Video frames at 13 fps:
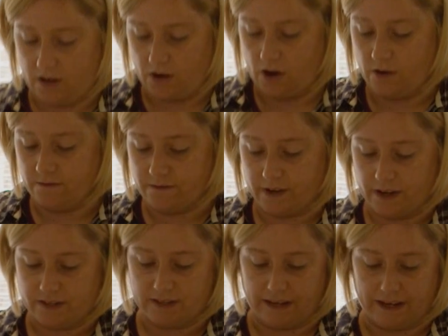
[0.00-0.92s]

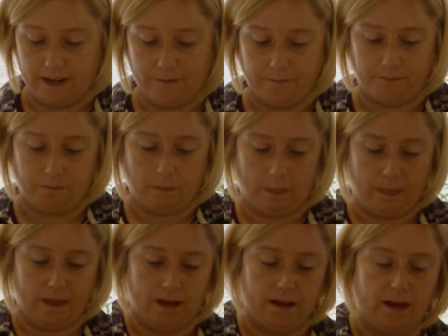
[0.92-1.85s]
Conversely,
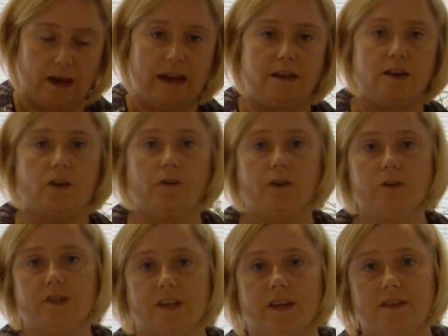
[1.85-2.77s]
in
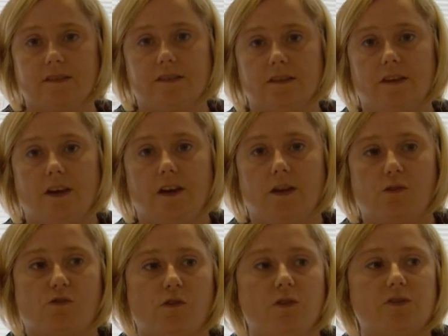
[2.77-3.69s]
necrosis,
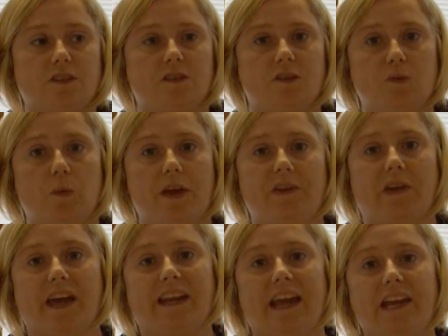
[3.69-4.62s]
necrosis is where you
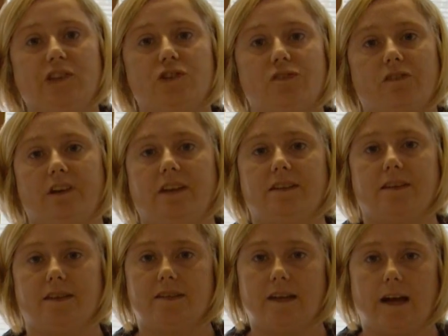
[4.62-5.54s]
get an injury to
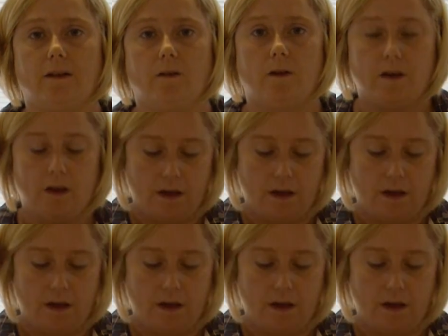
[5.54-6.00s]
the cell.